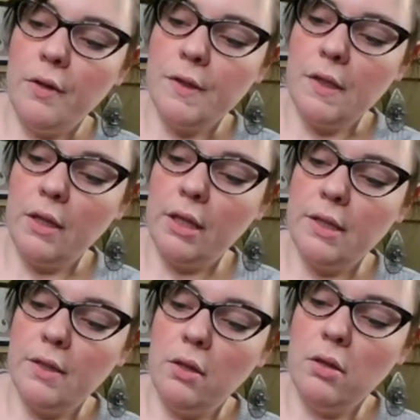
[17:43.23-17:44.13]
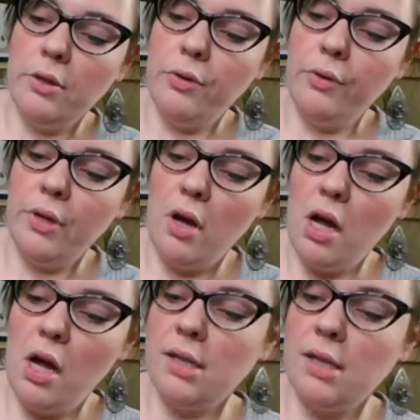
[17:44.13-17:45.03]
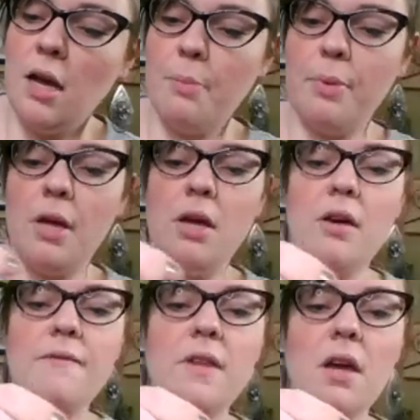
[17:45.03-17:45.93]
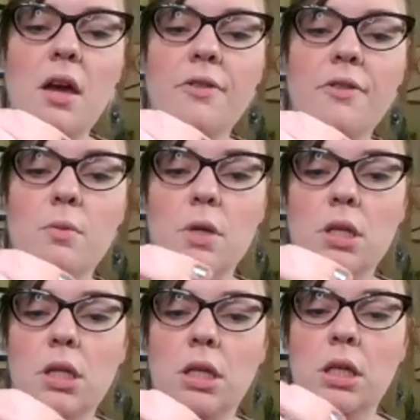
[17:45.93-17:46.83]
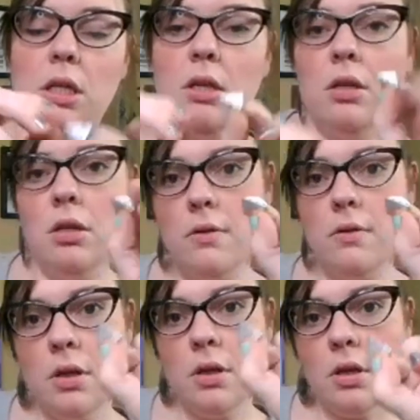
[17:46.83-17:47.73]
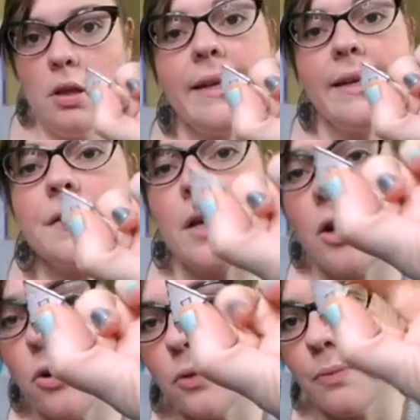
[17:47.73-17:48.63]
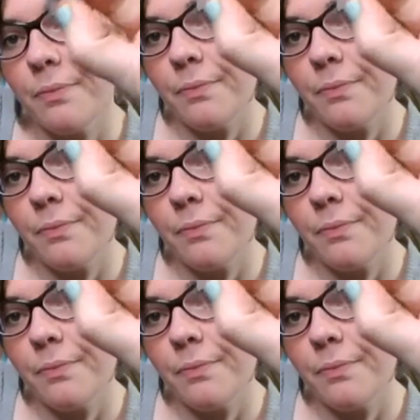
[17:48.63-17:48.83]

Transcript: So that is glued on top of the other one, like so.